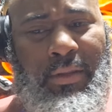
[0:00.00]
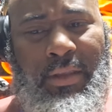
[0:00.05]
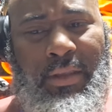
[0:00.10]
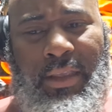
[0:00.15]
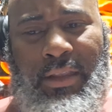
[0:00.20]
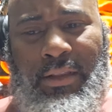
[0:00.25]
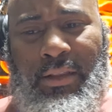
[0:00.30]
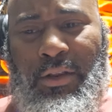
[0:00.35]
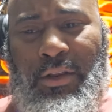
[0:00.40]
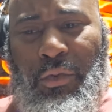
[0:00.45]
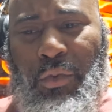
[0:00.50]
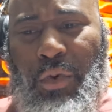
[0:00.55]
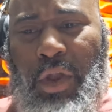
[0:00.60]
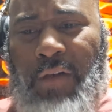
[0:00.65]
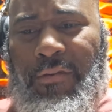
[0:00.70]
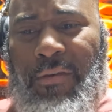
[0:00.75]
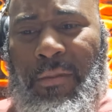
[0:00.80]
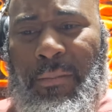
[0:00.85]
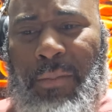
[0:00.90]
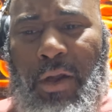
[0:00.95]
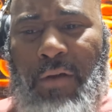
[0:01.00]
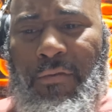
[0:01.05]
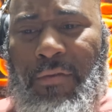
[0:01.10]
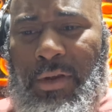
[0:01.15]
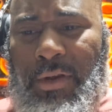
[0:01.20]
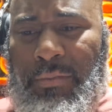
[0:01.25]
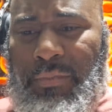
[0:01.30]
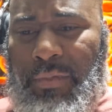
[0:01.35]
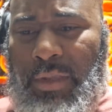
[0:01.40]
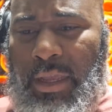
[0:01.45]
It's a little rough in both
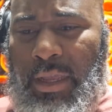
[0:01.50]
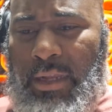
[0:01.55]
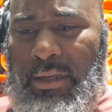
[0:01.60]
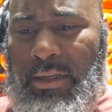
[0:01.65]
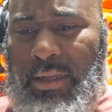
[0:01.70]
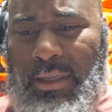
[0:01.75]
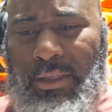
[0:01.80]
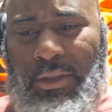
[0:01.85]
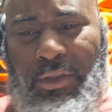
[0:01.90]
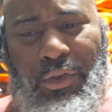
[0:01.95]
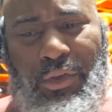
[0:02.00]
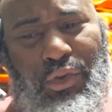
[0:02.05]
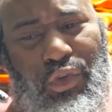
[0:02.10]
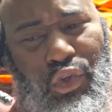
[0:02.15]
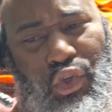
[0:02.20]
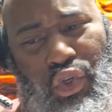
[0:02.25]
of them things. Now you,